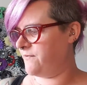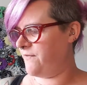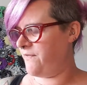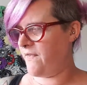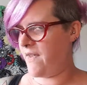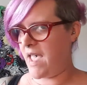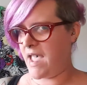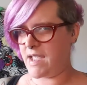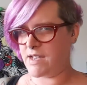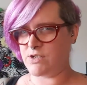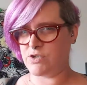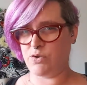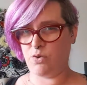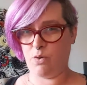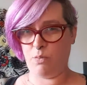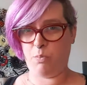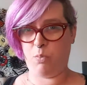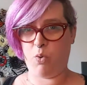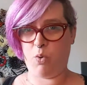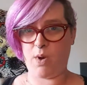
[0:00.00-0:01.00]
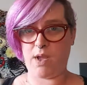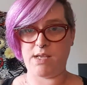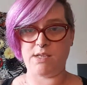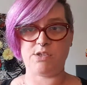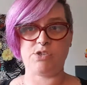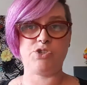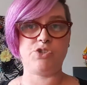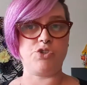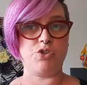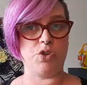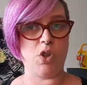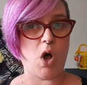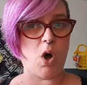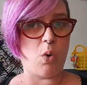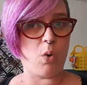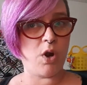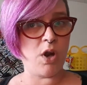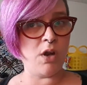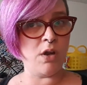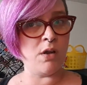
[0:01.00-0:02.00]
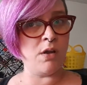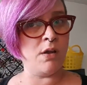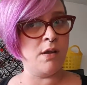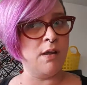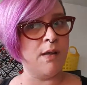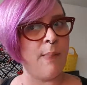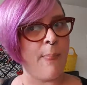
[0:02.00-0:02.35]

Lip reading: fade to a point slower,